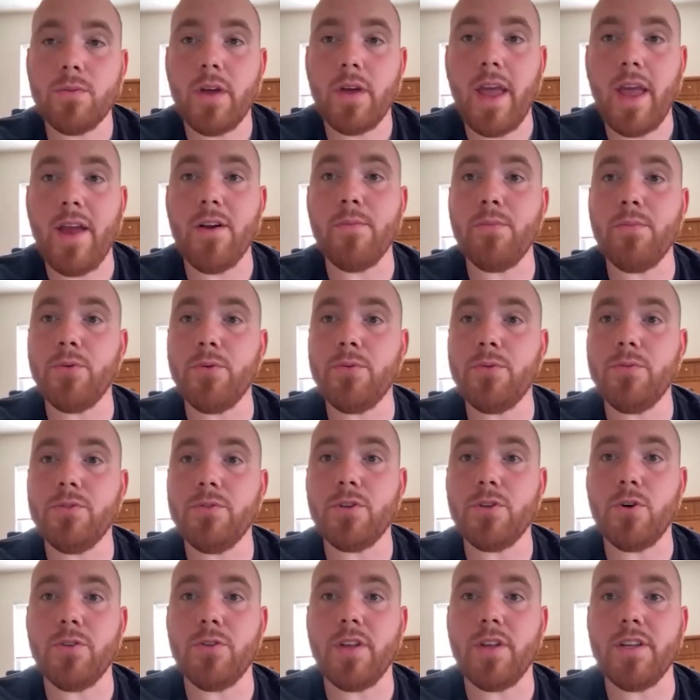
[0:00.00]
Aaron Boone
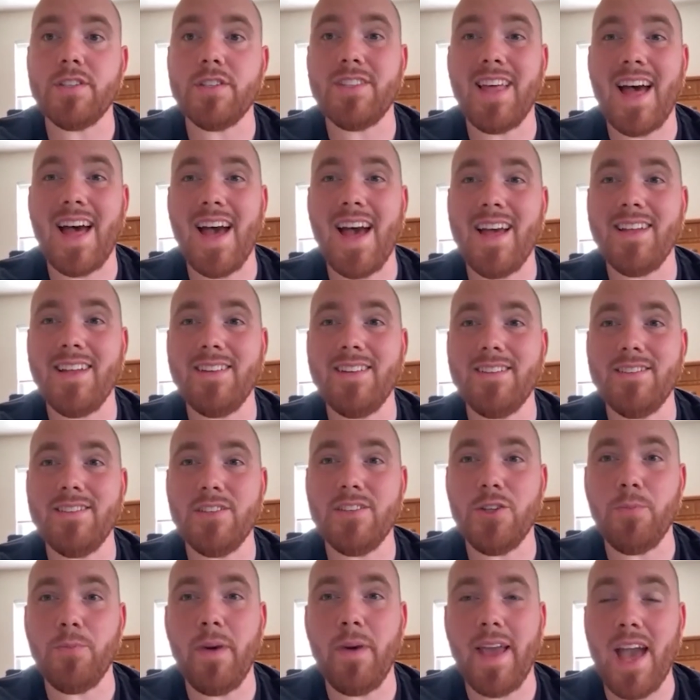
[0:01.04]
told us that
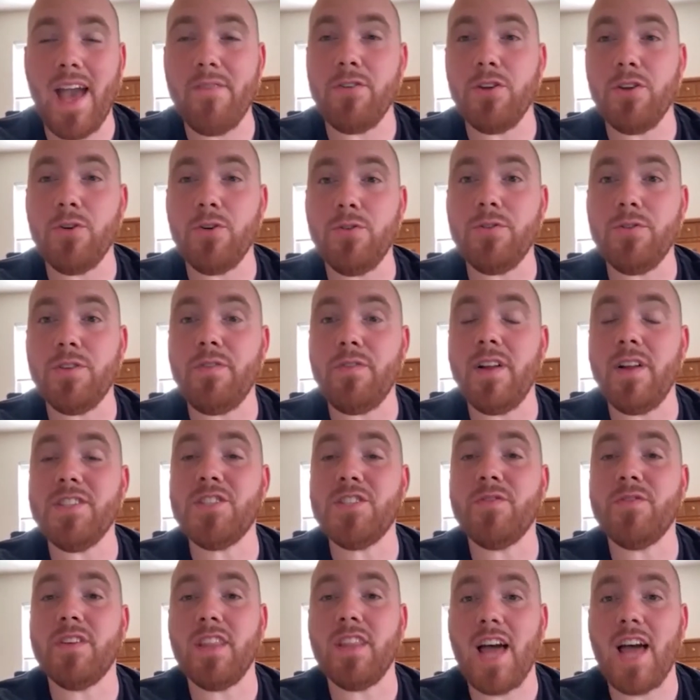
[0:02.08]
you may have a new
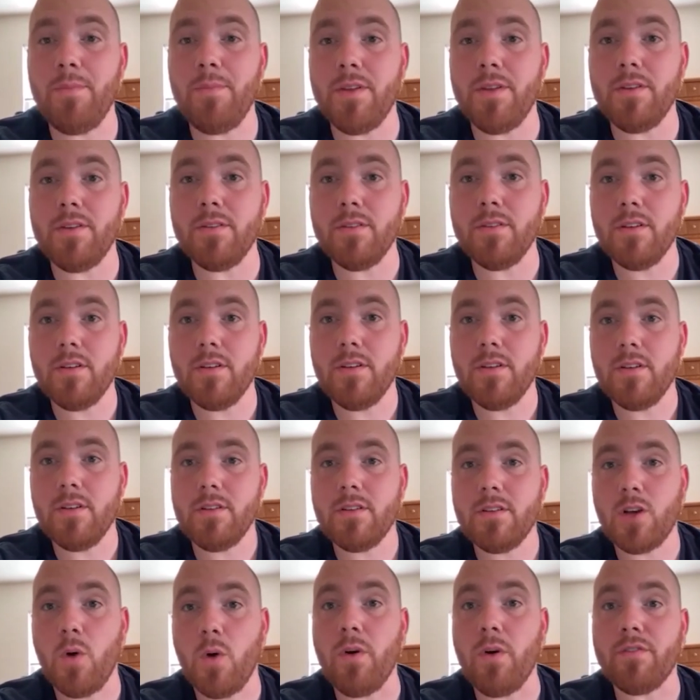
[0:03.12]
defensive alignment
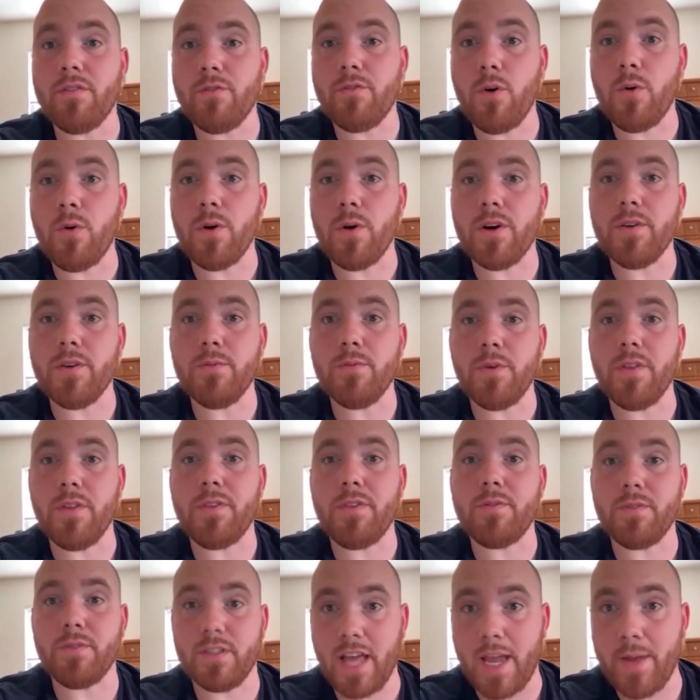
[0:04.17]
going forward with
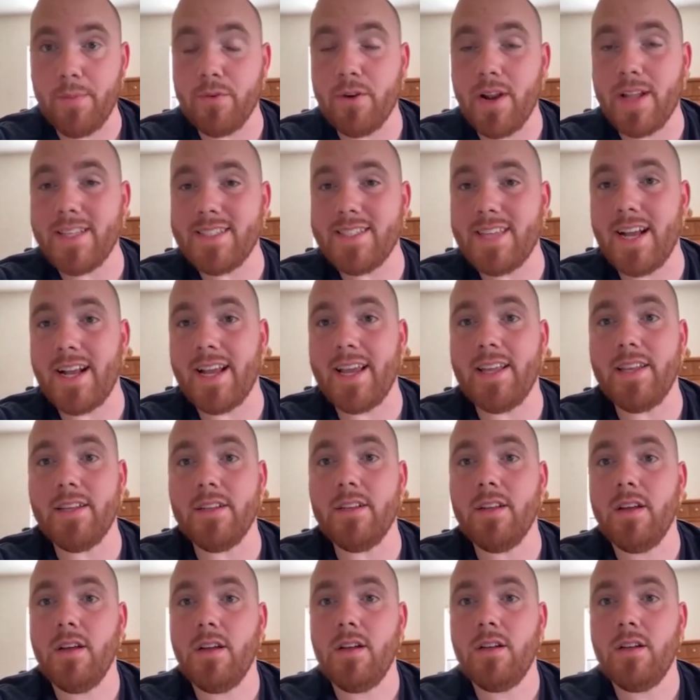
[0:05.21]
Glaber at second,